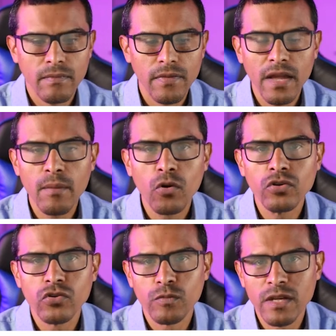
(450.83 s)
Then I'm
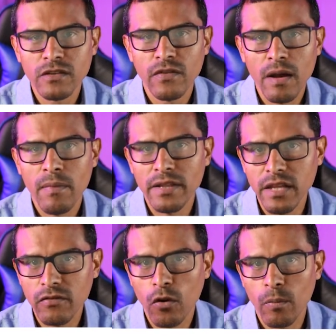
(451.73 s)
going to specify my
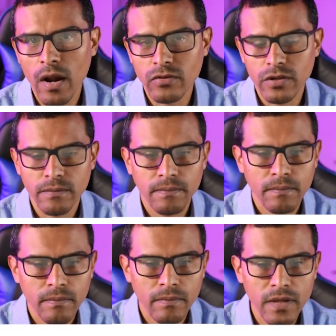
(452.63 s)
default browser. In
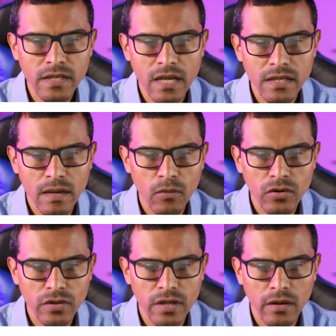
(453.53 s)
this case, I'm
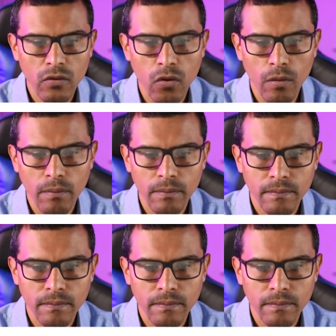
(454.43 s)
going to say Chrome.